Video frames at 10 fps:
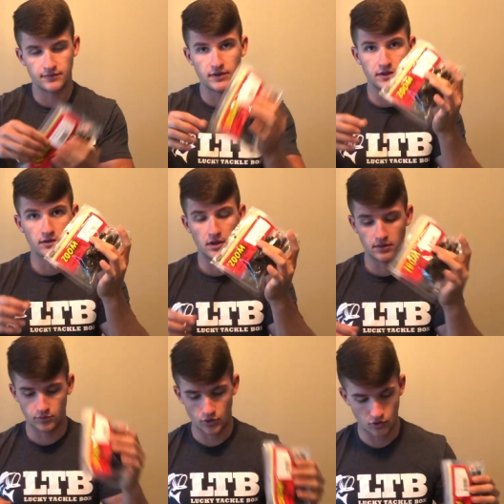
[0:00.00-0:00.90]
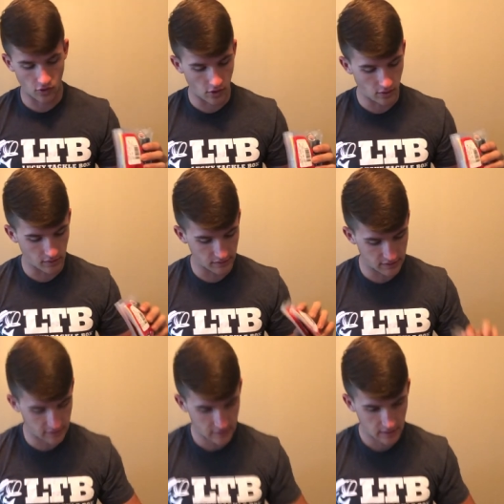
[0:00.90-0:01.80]
of little um,
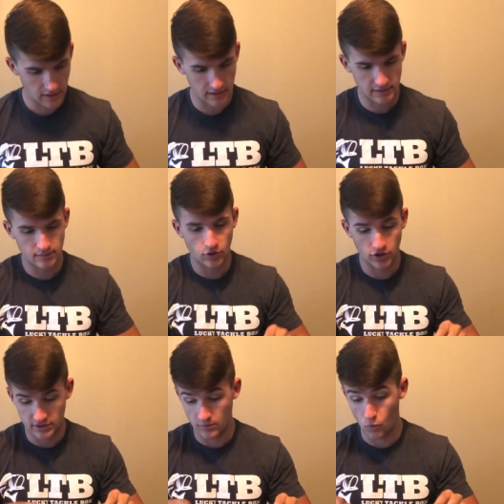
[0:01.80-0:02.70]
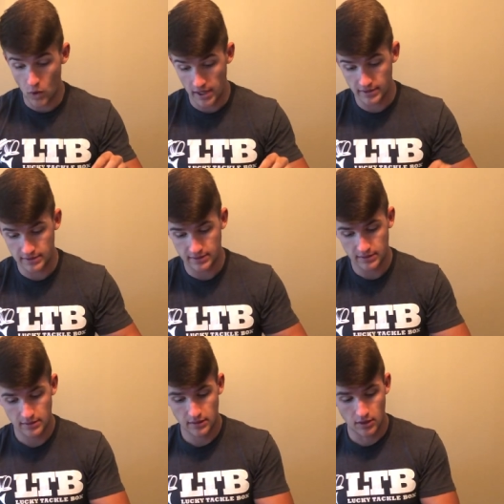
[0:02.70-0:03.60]
crawls and then some hooks and weights.
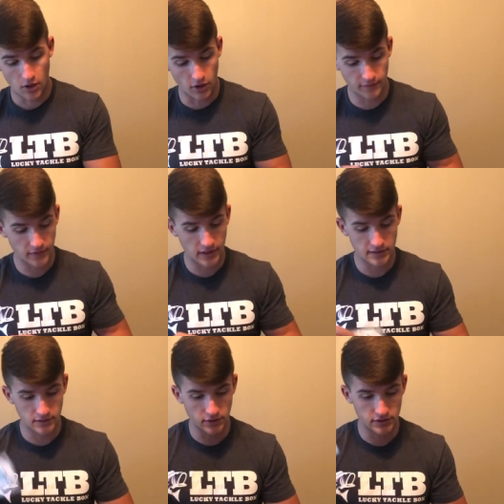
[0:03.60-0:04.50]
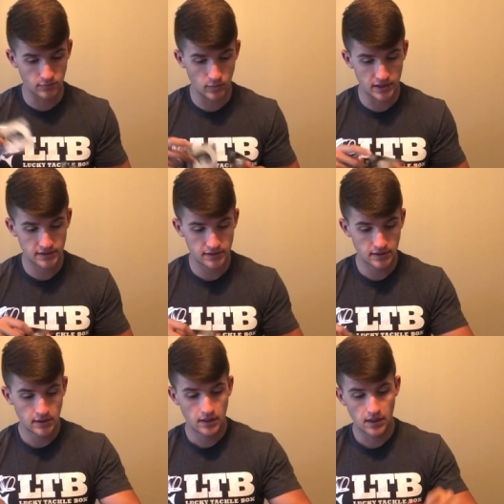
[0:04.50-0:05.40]
All different kinds of hooks and weights.
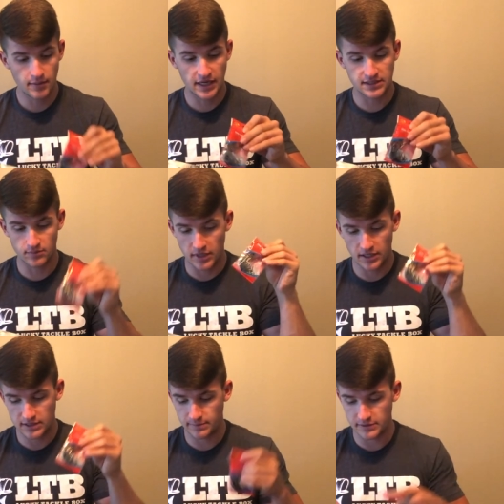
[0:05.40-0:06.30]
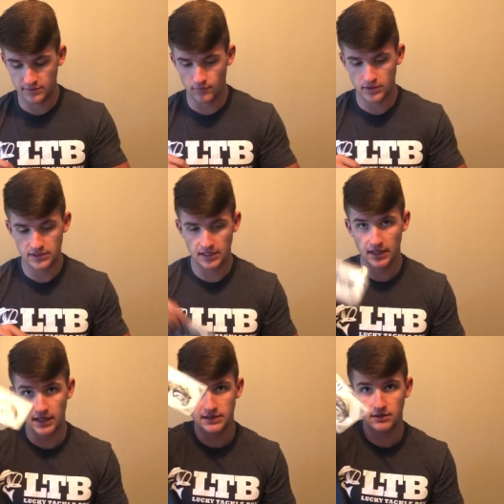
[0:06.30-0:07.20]
Um, I got some inexpensive ones and then
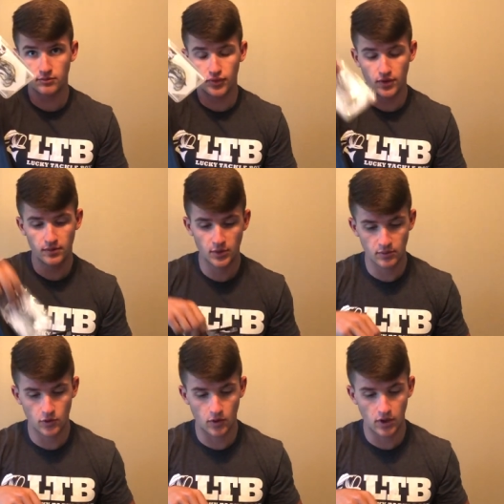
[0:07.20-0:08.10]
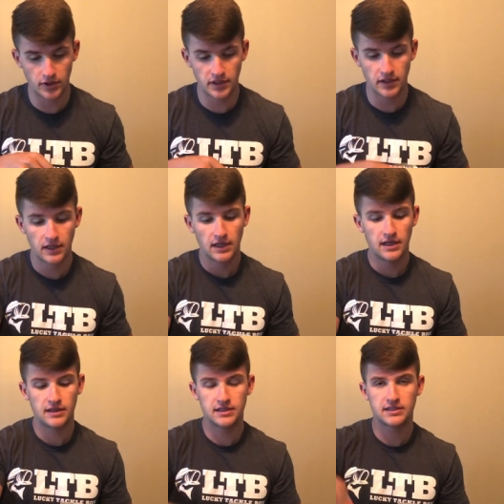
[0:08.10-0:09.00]
I got some premium quality
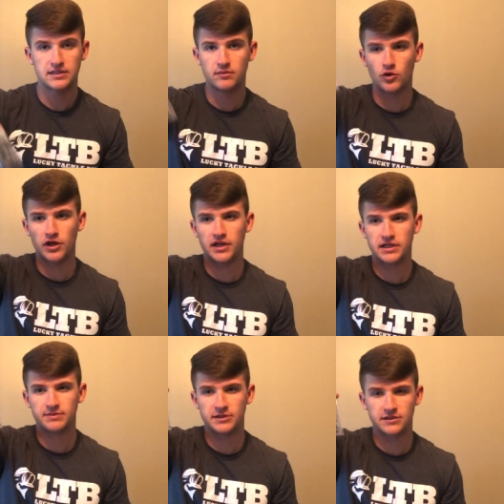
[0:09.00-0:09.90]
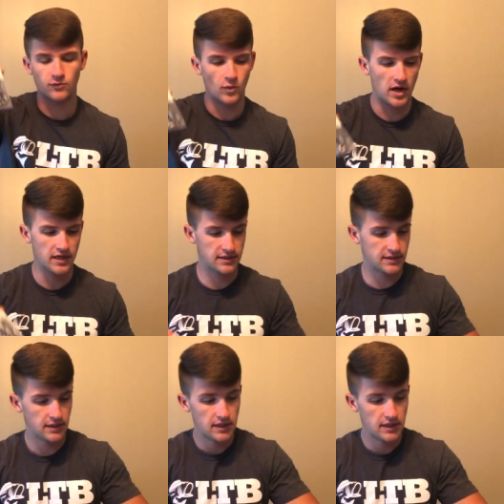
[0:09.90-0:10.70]
and then some more inexpensive weights.